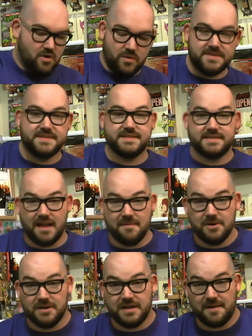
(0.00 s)
With
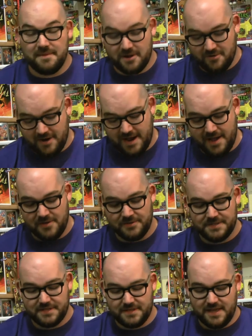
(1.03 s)
summer coming
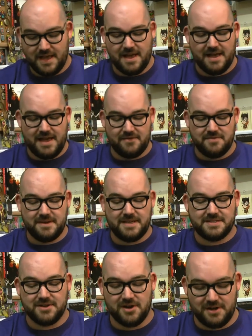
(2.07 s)
around,
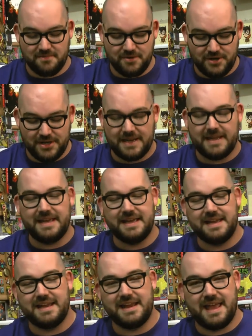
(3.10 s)
everybody's starting to put
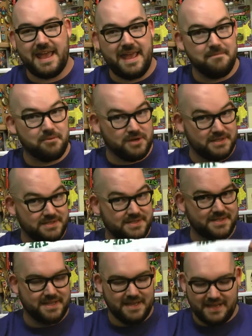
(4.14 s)
in
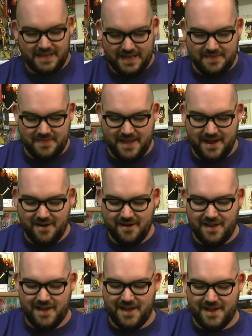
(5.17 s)
aprons in
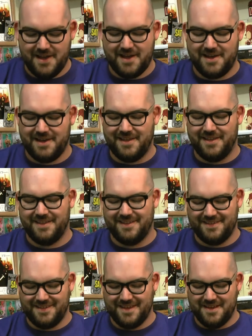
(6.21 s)
their
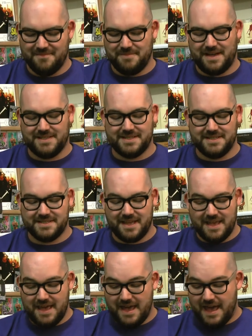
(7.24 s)
boxes,
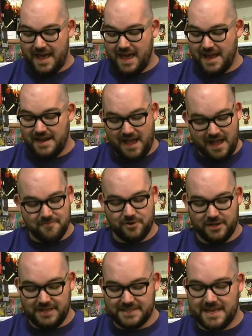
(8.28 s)
and I'm
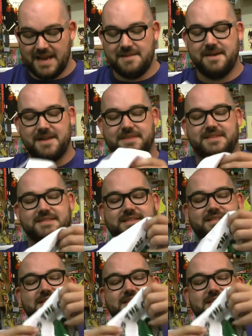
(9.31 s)
really excited about this. This